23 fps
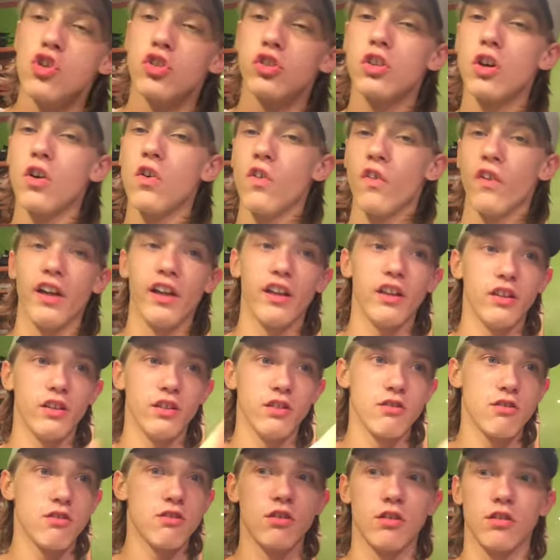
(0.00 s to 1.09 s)
So
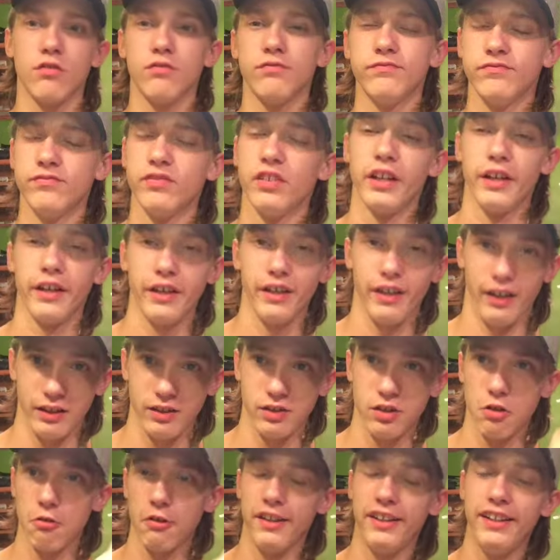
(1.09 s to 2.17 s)
you know,
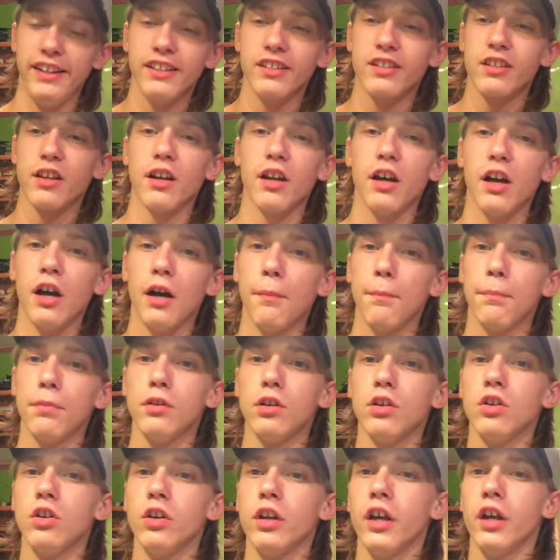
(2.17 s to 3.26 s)
so he's gonna
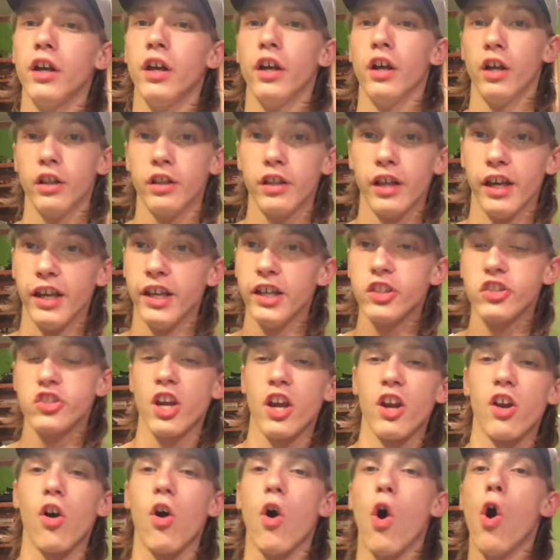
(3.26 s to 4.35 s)
upload the, his
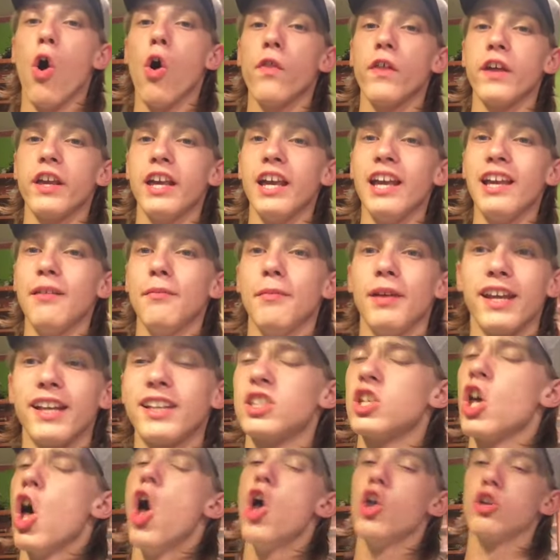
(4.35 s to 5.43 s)
channel all the
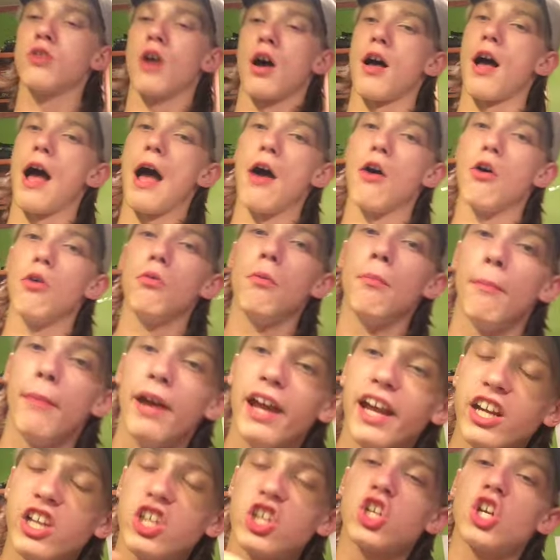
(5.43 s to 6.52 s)
gamings. So I will
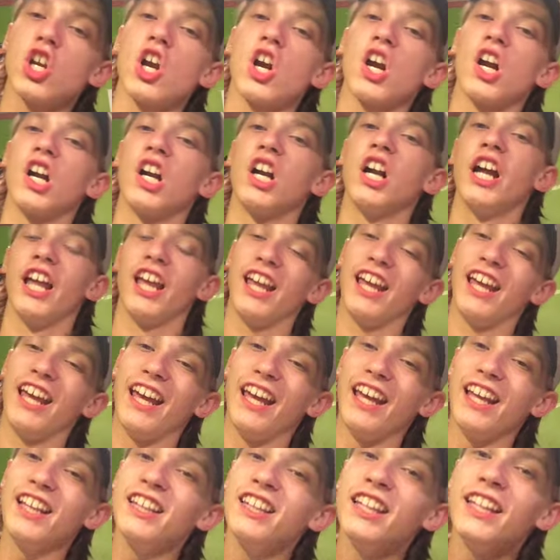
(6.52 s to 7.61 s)
make sure
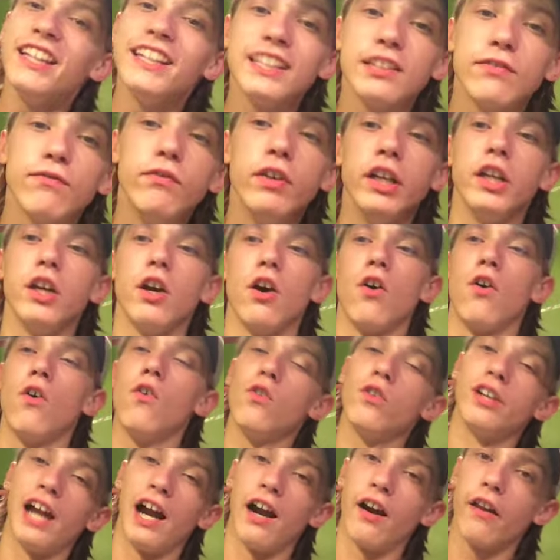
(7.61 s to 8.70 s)
in this
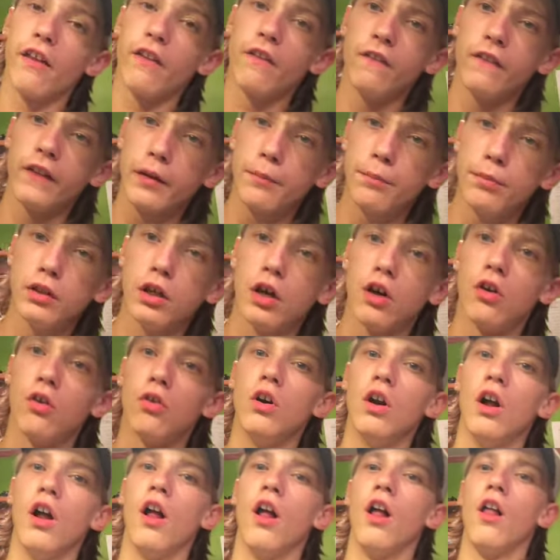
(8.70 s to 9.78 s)
video, down in the link
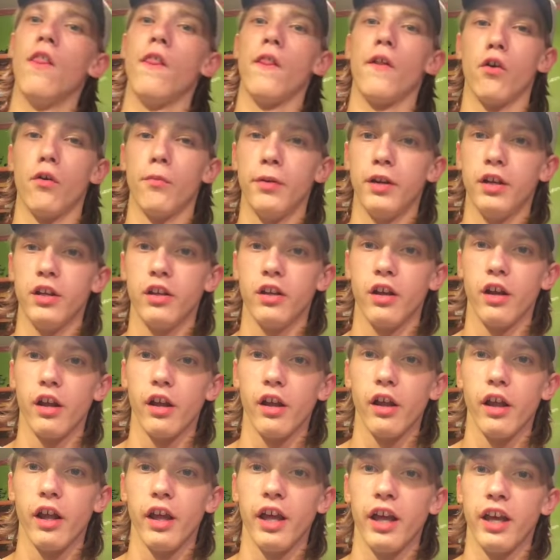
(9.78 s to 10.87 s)
below, there will be
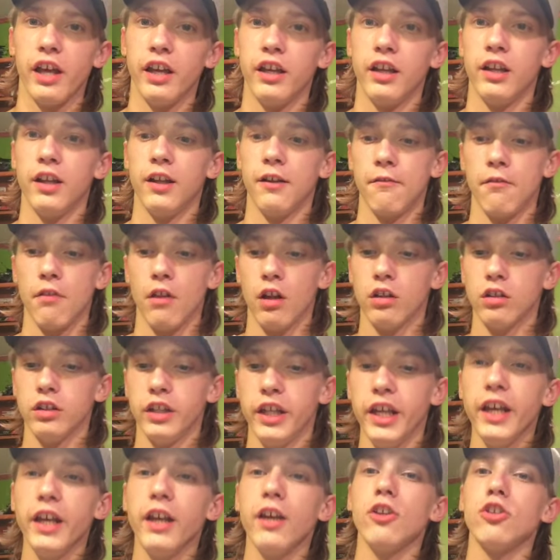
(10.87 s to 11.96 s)
a
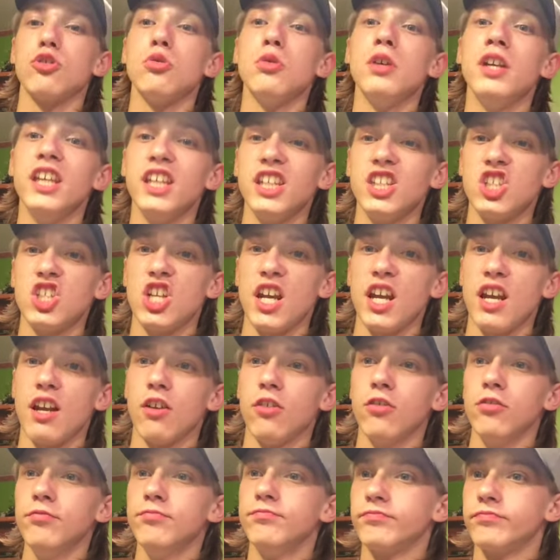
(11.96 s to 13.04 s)
link to his
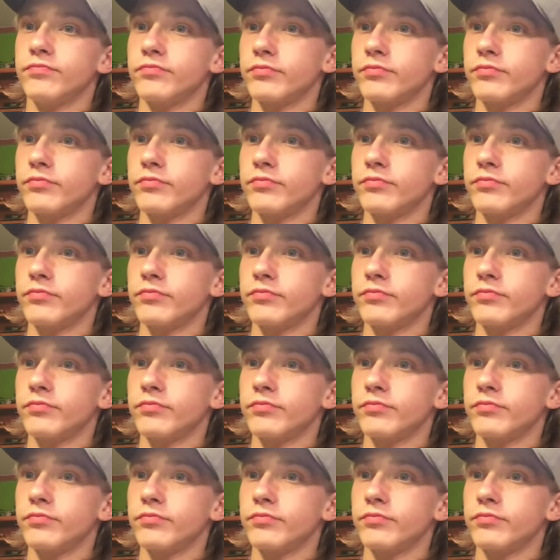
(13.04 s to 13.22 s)
channel